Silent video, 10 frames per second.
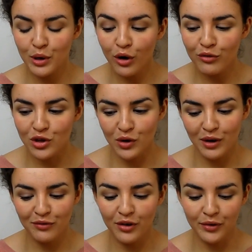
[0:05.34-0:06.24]
just put off
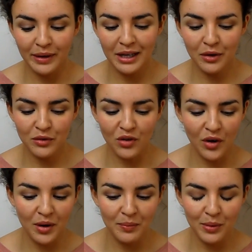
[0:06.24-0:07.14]
doing for a really long
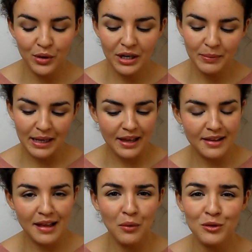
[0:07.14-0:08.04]
time purely
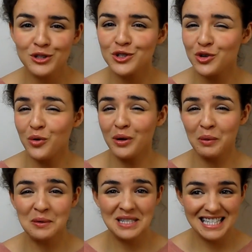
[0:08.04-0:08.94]
because I wasn't sure
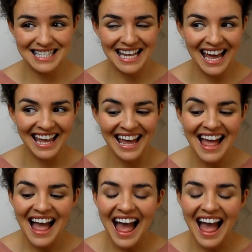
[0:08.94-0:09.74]
what I wanted to say